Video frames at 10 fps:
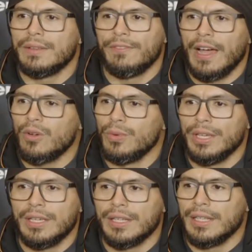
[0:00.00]
5
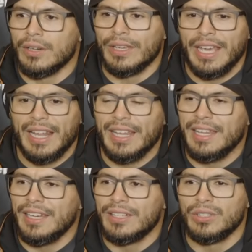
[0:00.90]
week, you know, getting
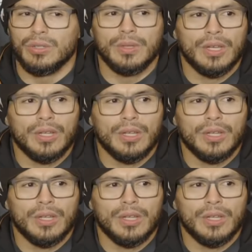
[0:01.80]
here, do